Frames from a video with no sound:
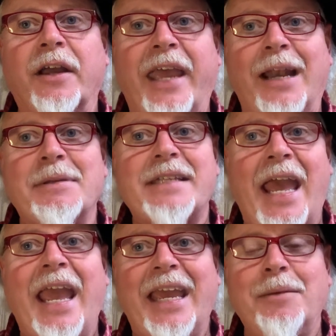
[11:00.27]
Cannabis
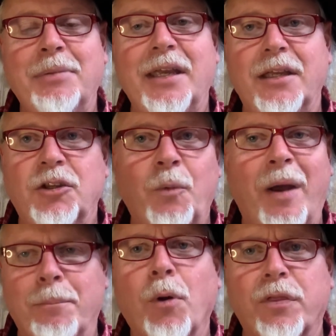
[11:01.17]
A and B. You
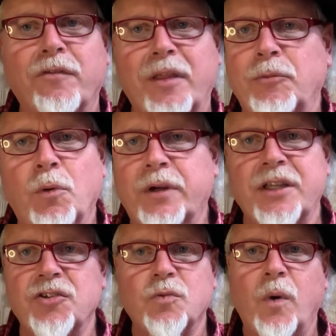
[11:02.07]
want both of them. Don't
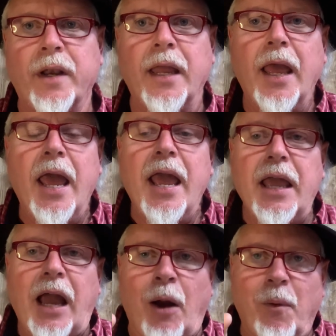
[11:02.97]
get just one.
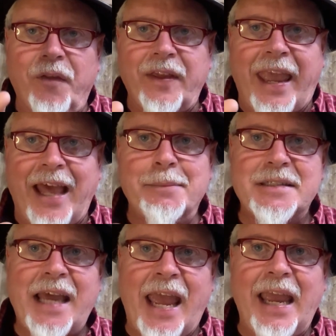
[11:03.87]
I want the
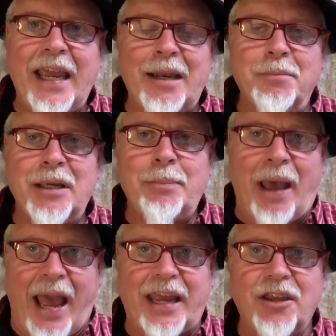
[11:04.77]
Cannabis A and B
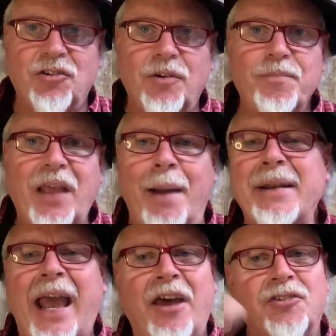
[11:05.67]
package. I'm
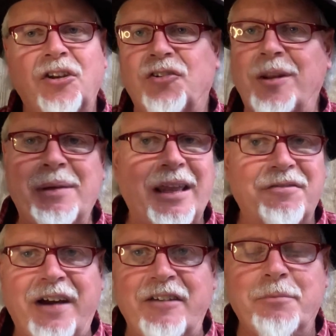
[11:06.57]
going to ask you to send me like
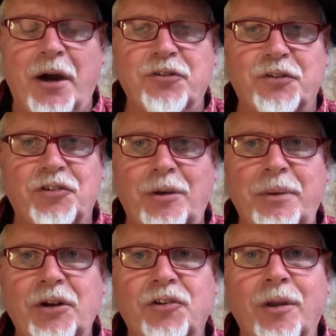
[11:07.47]
$5 for
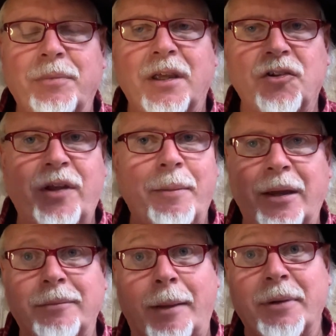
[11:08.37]
shipping or something, because I'm
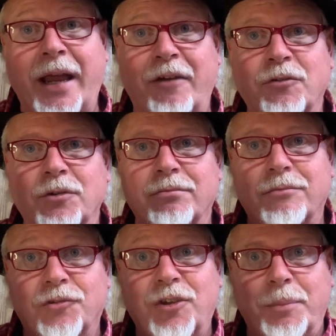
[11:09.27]
going to have to
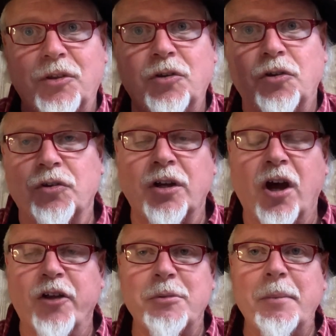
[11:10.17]
ship it to you. It's going to
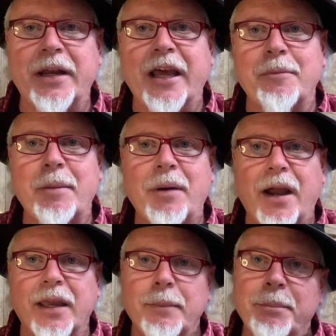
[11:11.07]
cost me money out of my
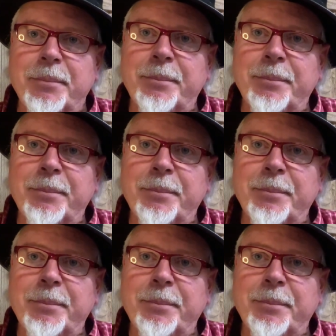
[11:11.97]
pocket.